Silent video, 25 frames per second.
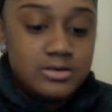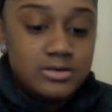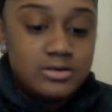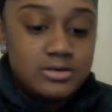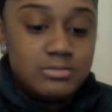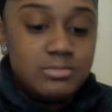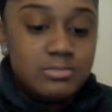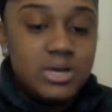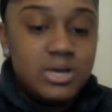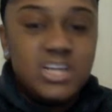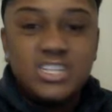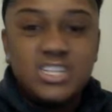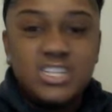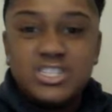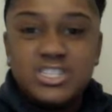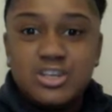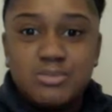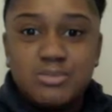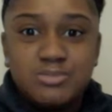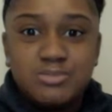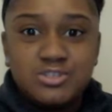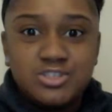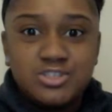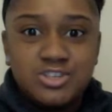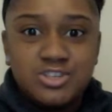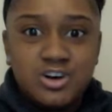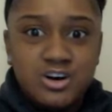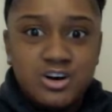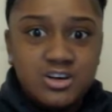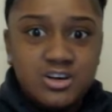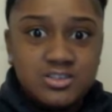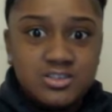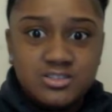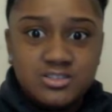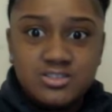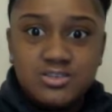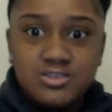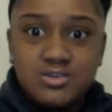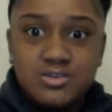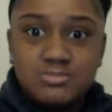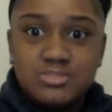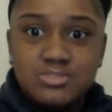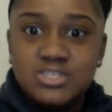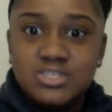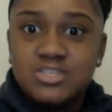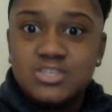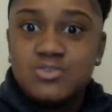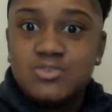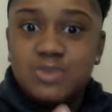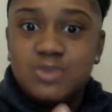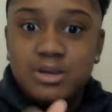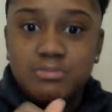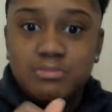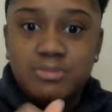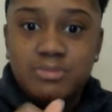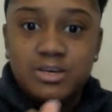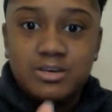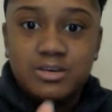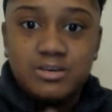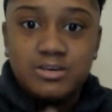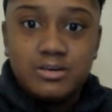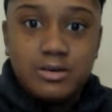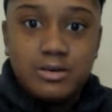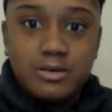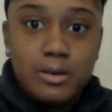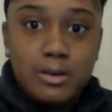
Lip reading: Mine is almost gone, so I'm scraping.